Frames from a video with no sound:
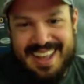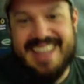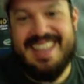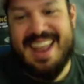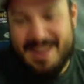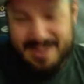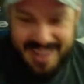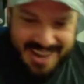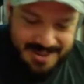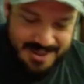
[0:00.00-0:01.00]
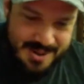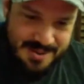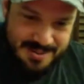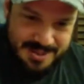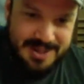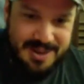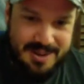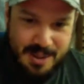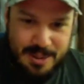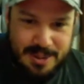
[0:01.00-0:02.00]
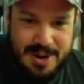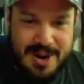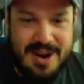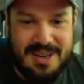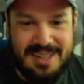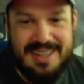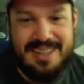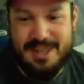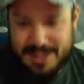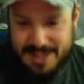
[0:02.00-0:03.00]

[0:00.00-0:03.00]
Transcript: and then you take it to the code card,